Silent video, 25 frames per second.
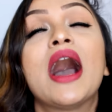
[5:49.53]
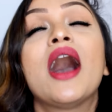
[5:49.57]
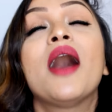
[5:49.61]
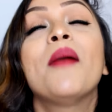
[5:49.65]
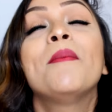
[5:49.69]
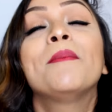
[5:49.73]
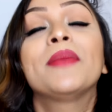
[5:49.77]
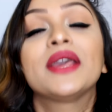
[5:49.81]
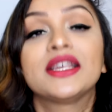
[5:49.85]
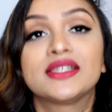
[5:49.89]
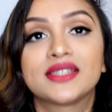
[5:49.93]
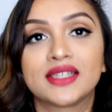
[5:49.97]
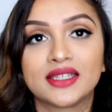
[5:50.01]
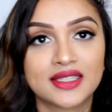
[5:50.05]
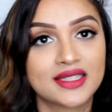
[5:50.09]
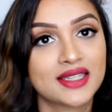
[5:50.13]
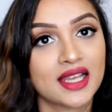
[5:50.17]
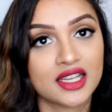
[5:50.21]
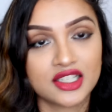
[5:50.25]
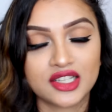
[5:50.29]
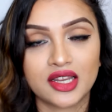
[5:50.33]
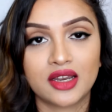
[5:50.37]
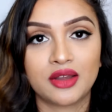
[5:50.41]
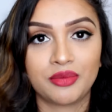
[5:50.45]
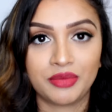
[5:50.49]
Amazing,
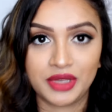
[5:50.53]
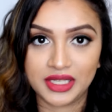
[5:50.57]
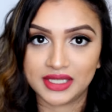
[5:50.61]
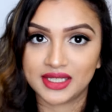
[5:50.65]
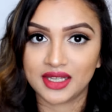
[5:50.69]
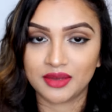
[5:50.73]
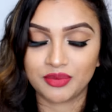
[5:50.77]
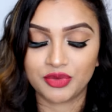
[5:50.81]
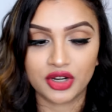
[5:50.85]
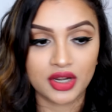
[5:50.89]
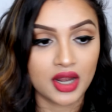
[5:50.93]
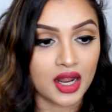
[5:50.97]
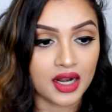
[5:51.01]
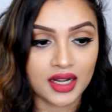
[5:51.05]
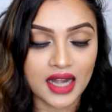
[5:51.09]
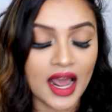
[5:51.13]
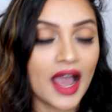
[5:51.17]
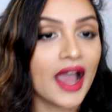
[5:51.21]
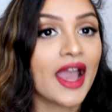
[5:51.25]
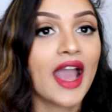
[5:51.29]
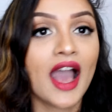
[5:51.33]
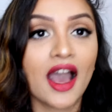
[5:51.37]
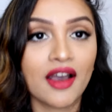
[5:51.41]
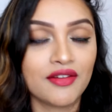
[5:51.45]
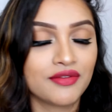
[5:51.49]
such an amazing product.
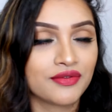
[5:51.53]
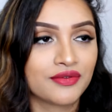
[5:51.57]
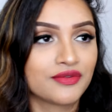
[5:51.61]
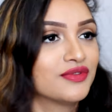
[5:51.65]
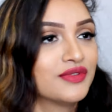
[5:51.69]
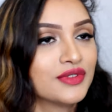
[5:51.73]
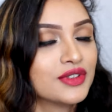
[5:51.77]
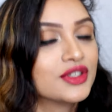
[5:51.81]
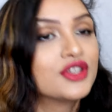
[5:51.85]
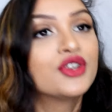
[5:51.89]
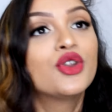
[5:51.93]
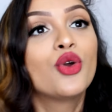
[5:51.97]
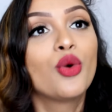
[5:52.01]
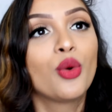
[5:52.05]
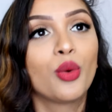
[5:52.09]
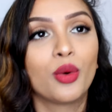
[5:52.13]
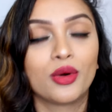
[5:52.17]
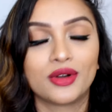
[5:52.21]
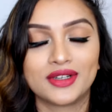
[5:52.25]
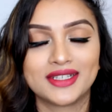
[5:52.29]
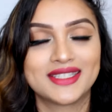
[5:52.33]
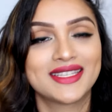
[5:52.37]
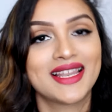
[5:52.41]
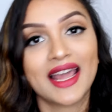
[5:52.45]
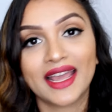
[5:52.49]
I have no
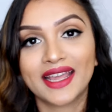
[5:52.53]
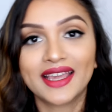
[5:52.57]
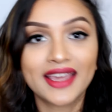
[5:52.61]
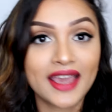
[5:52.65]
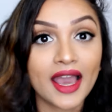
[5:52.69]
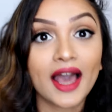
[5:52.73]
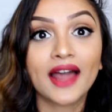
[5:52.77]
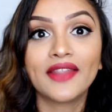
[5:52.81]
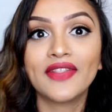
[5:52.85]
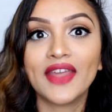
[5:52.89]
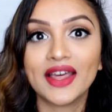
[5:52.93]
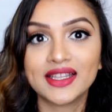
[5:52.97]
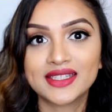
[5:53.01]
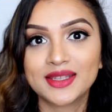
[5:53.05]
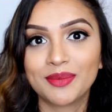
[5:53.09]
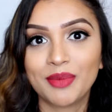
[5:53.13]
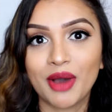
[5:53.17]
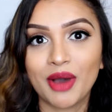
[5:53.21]
words, like, yeah, that's